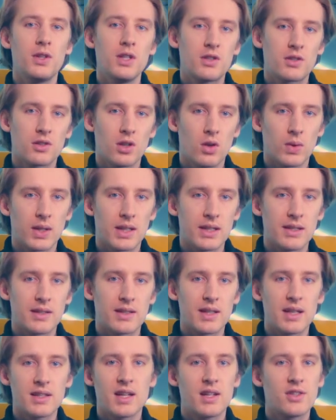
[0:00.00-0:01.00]
these
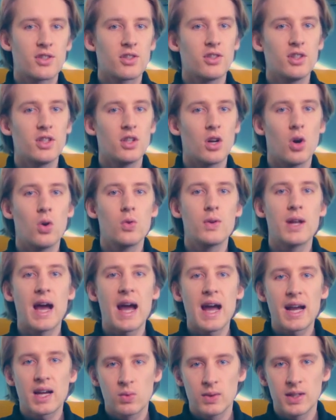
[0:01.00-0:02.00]
tokens essentially own
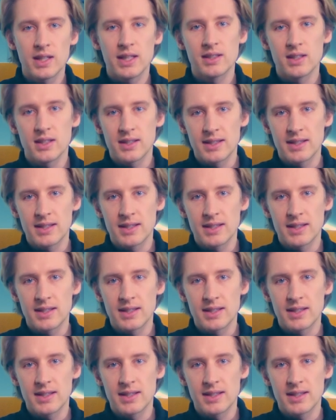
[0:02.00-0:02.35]
equity in the